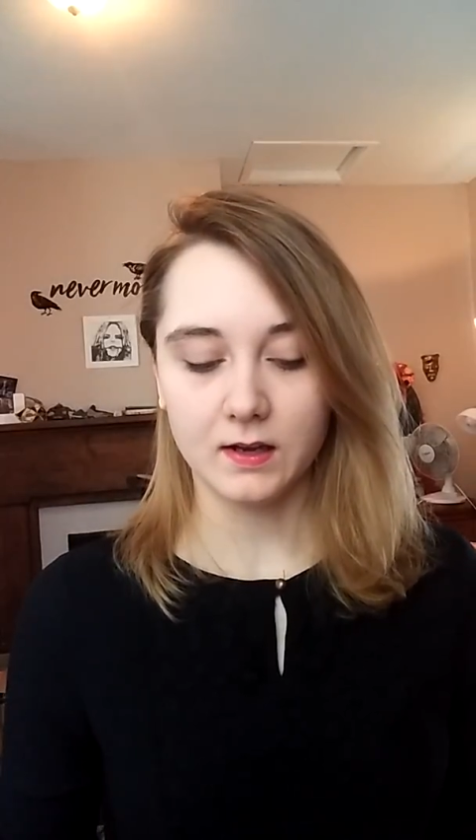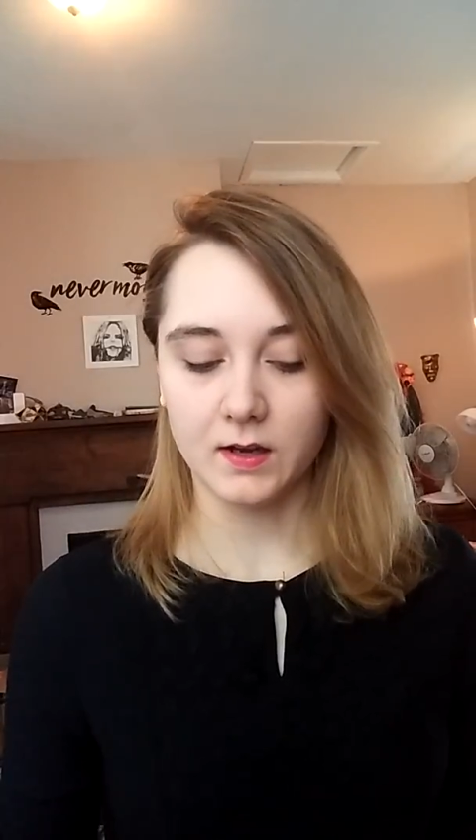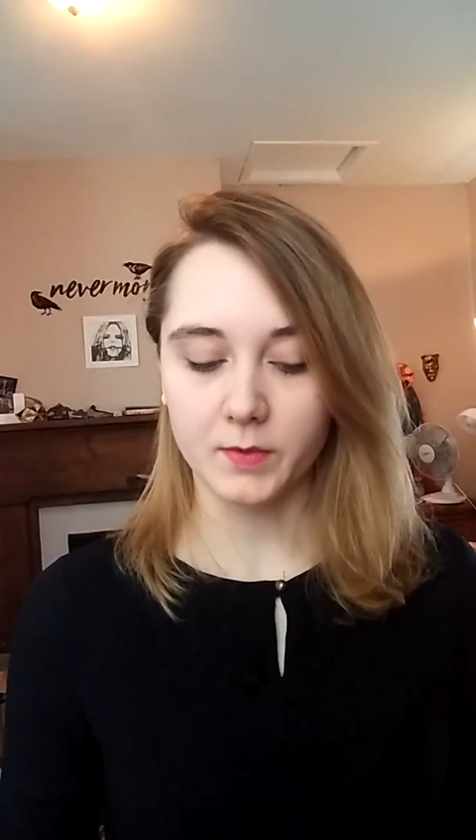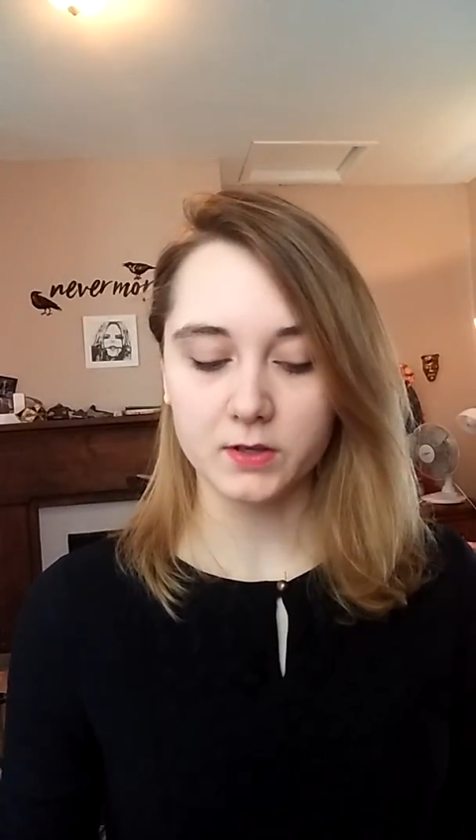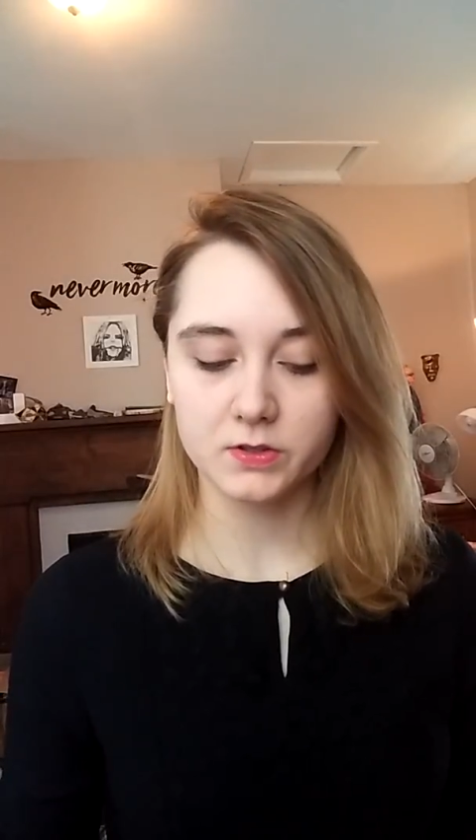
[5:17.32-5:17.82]

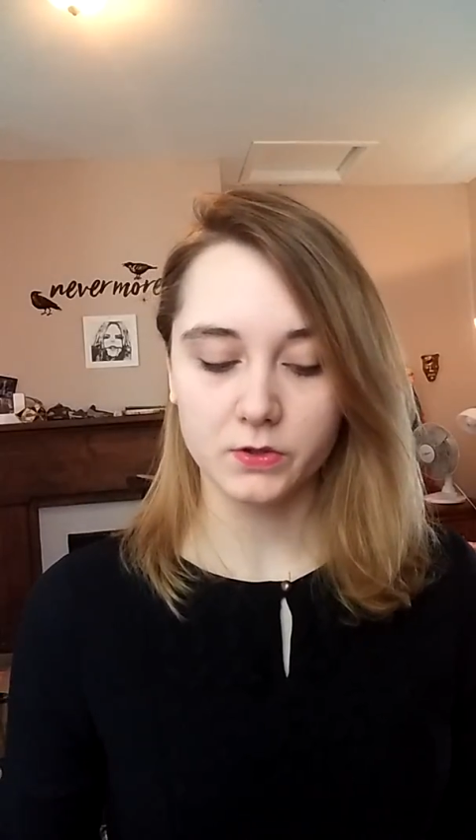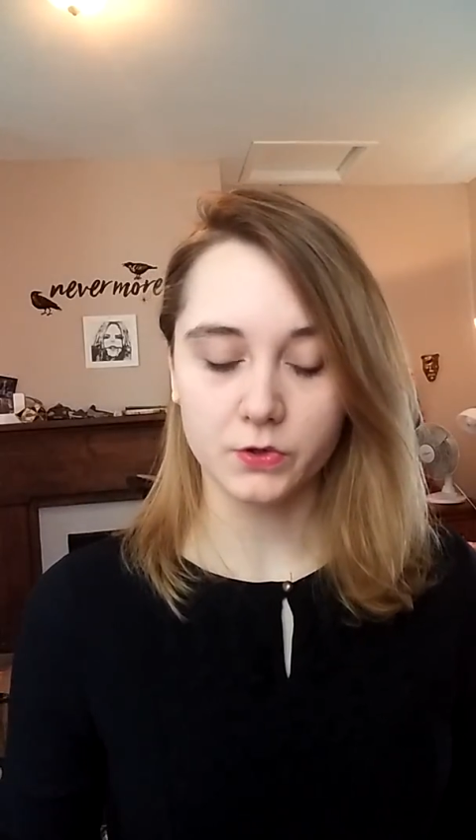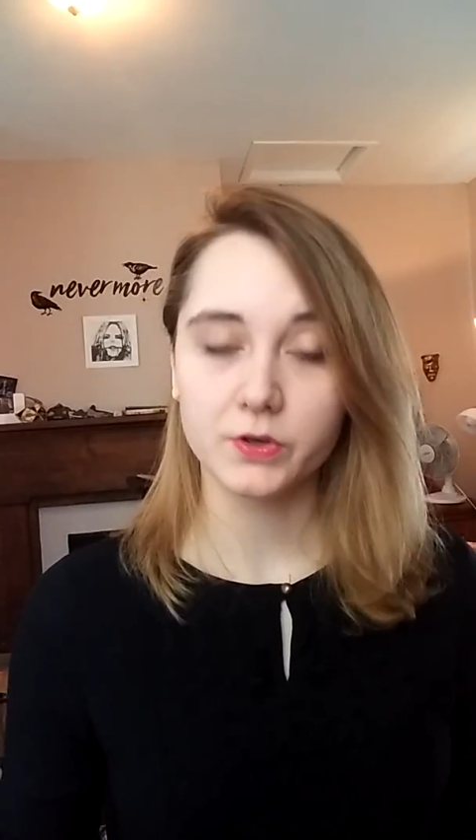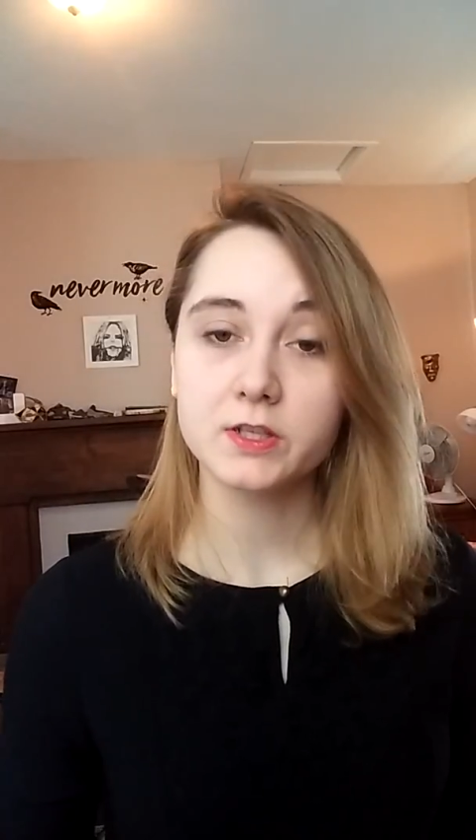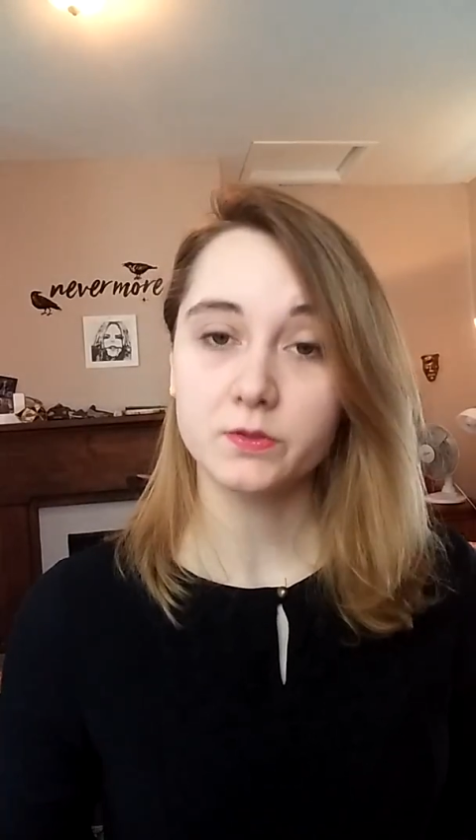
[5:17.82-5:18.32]
Also,
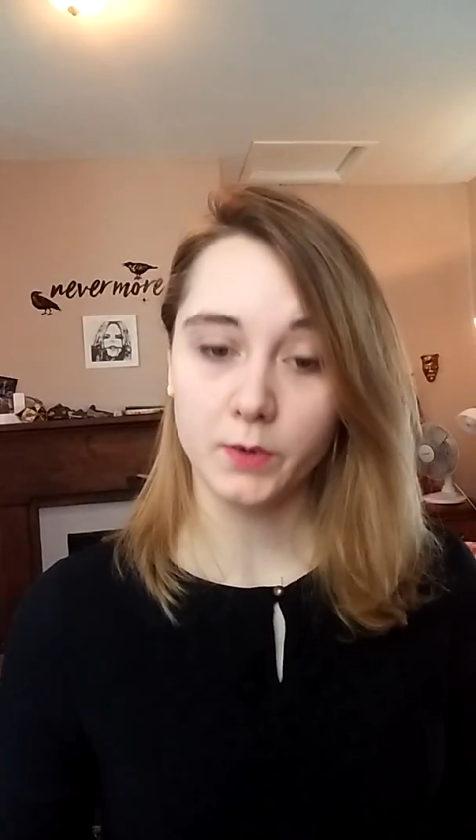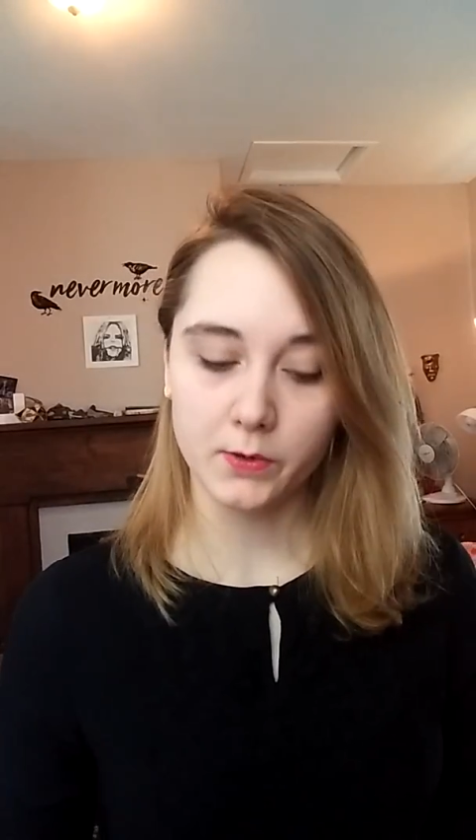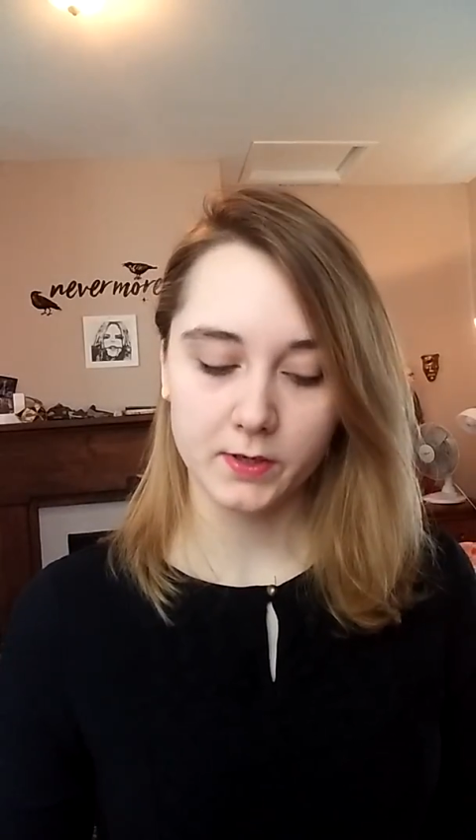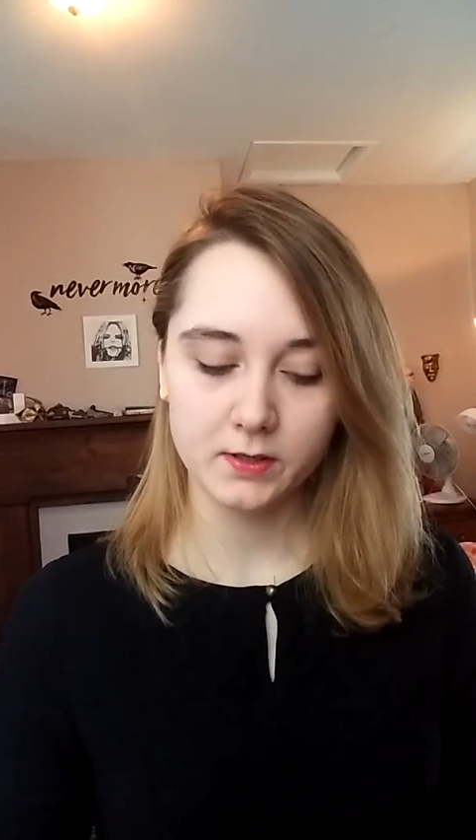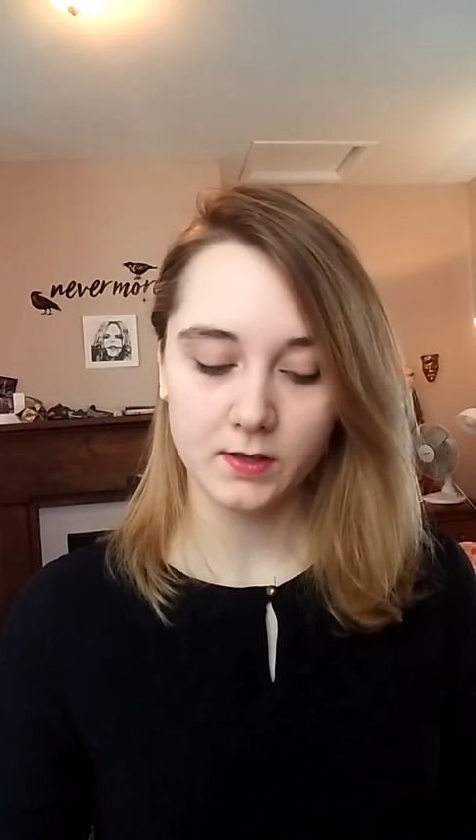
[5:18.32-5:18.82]
Chris
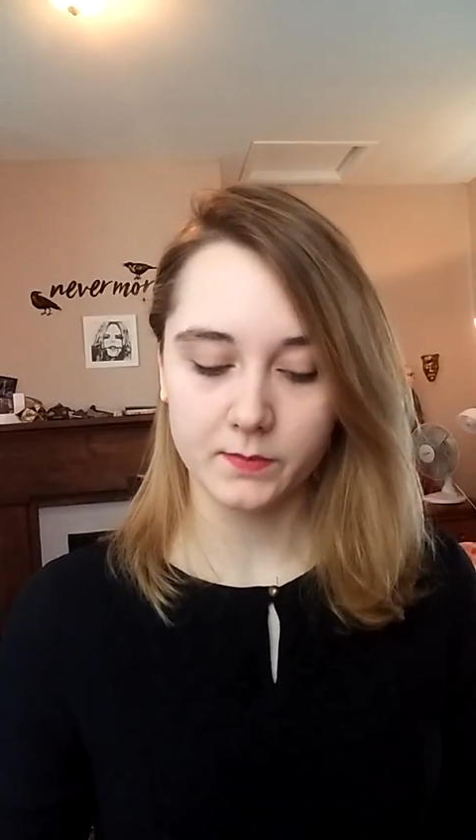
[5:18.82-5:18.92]
Rowan,